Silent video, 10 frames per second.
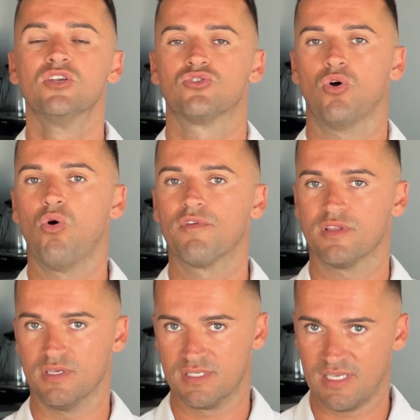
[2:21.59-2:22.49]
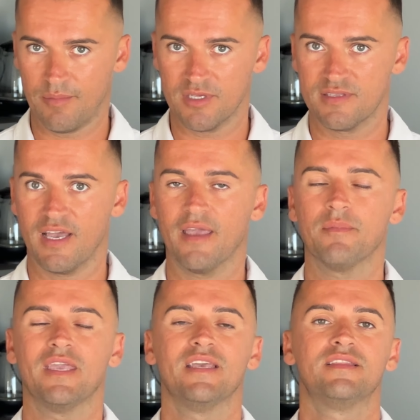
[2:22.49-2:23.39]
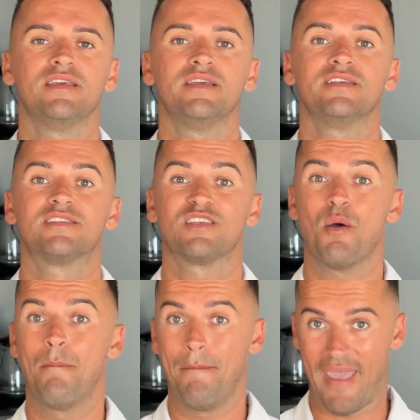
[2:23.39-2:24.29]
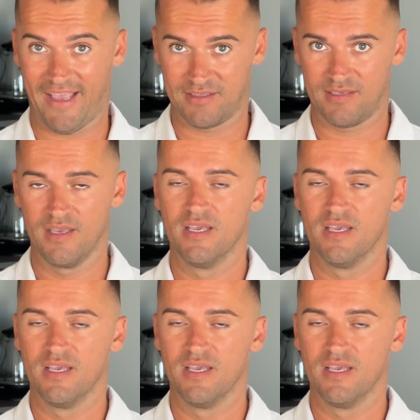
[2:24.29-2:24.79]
So over the summertime, it is packed.